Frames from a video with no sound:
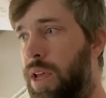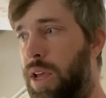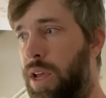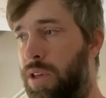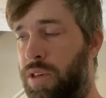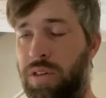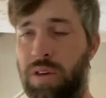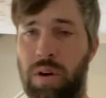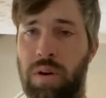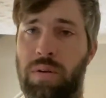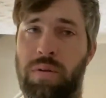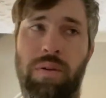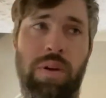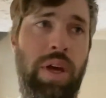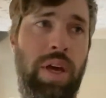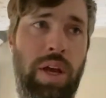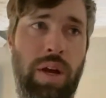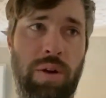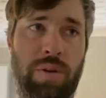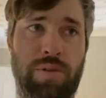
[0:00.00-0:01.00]
so
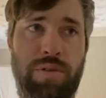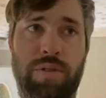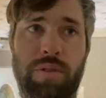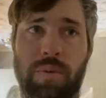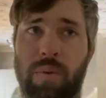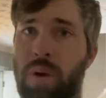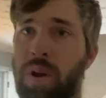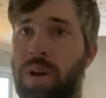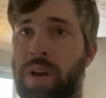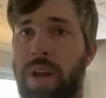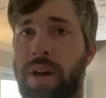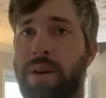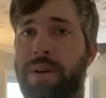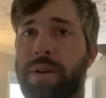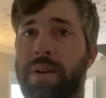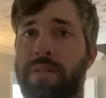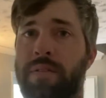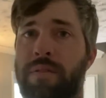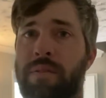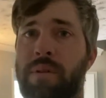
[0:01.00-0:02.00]
here's the rundown
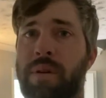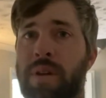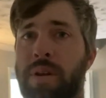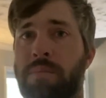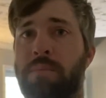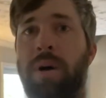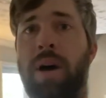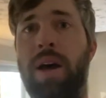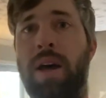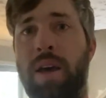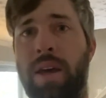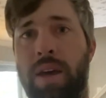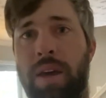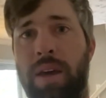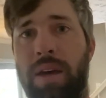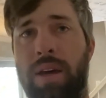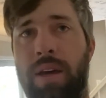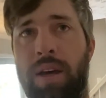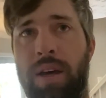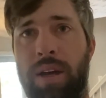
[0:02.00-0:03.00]
of my
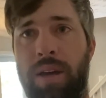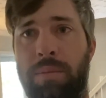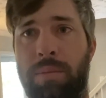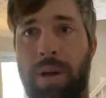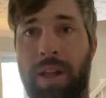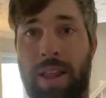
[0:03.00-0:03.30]
uh, my